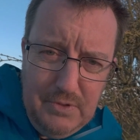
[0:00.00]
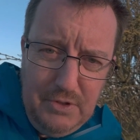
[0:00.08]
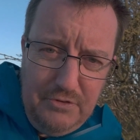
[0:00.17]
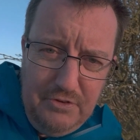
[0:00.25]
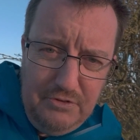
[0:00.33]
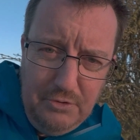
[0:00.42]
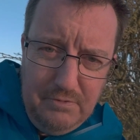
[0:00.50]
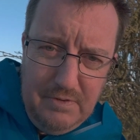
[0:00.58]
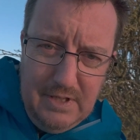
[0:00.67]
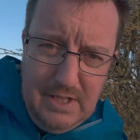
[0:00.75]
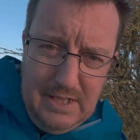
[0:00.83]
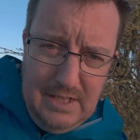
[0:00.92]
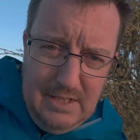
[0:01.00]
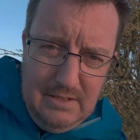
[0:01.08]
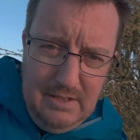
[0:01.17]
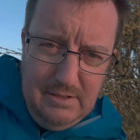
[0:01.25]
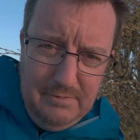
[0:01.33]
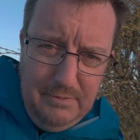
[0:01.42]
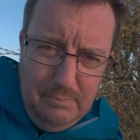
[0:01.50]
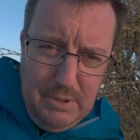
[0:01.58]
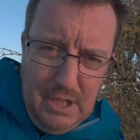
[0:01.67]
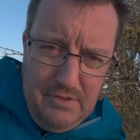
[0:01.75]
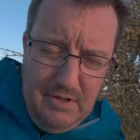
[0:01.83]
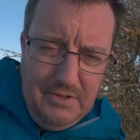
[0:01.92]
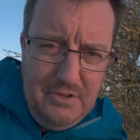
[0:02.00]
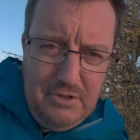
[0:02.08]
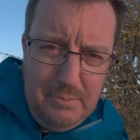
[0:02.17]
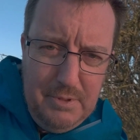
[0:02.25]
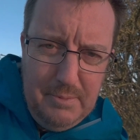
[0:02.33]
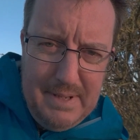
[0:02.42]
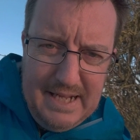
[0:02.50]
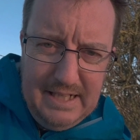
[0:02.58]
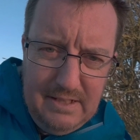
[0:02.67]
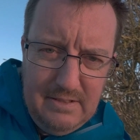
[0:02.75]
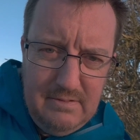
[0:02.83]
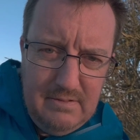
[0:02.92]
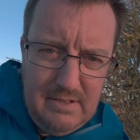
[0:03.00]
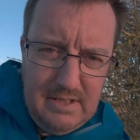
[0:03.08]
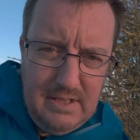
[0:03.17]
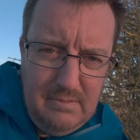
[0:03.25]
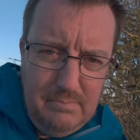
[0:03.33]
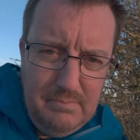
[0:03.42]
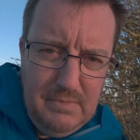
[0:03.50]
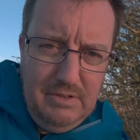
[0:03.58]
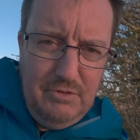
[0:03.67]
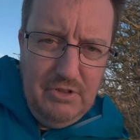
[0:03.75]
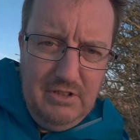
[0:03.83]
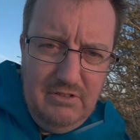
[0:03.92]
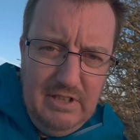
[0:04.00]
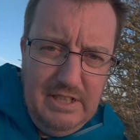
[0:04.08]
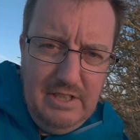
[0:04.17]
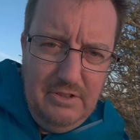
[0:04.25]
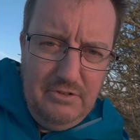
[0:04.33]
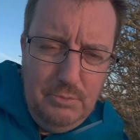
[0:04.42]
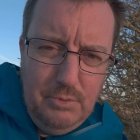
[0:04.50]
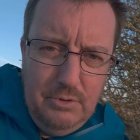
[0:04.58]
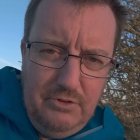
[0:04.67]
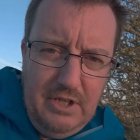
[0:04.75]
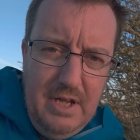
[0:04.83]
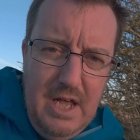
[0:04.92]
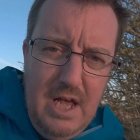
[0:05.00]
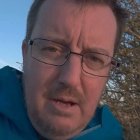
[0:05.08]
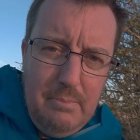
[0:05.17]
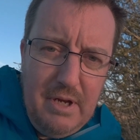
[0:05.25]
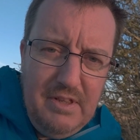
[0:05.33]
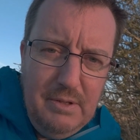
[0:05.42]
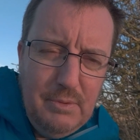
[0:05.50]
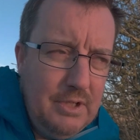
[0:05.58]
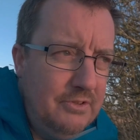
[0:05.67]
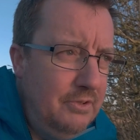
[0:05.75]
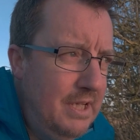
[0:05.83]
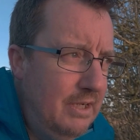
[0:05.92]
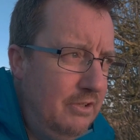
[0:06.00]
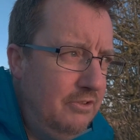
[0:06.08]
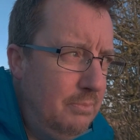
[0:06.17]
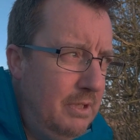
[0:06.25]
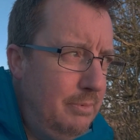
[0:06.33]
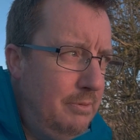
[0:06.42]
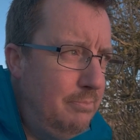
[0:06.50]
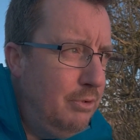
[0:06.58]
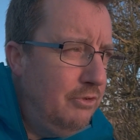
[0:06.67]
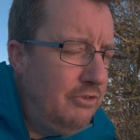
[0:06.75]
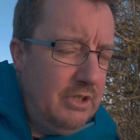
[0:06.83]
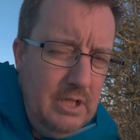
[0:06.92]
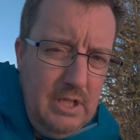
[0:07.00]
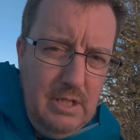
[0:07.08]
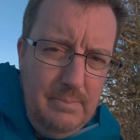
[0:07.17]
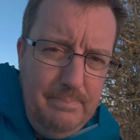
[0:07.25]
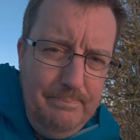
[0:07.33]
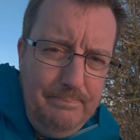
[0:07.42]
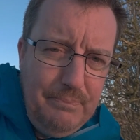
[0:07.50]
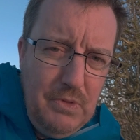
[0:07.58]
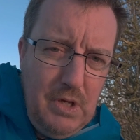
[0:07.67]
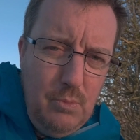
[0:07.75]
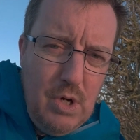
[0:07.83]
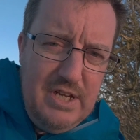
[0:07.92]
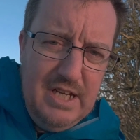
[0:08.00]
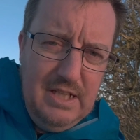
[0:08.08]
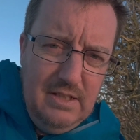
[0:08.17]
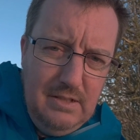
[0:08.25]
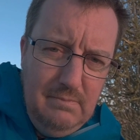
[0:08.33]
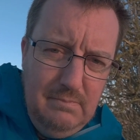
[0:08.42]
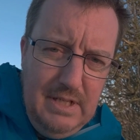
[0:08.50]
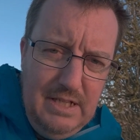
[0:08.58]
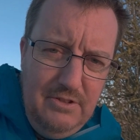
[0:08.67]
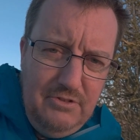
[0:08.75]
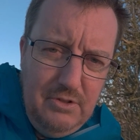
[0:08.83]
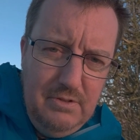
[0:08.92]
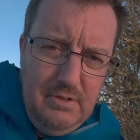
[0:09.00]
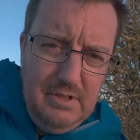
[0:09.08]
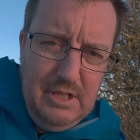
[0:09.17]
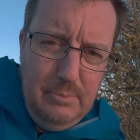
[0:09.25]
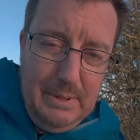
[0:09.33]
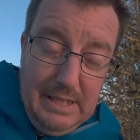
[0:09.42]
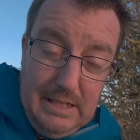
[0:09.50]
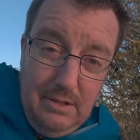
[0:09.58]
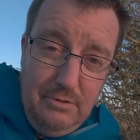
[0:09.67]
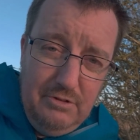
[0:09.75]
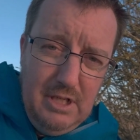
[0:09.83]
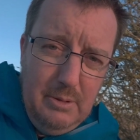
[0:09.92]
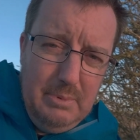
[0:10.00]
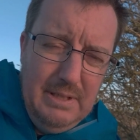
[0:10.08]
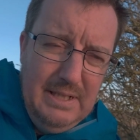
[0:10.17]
because the sort of little footpath along the top of the bank gives a nice lead in towards it. But I think what I'll do now is maybe put a wide-angle lens on and go a bit closer up.